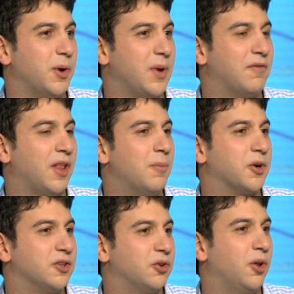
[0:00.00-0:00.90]
but we have a lot more
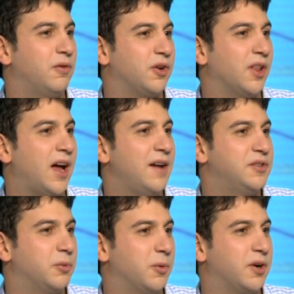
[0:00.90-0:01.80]
control over our lives
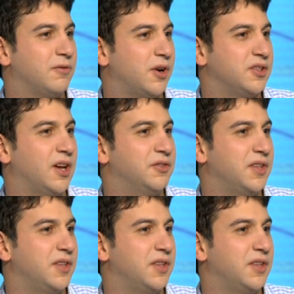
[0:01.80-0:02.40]
and we're working for ourselves,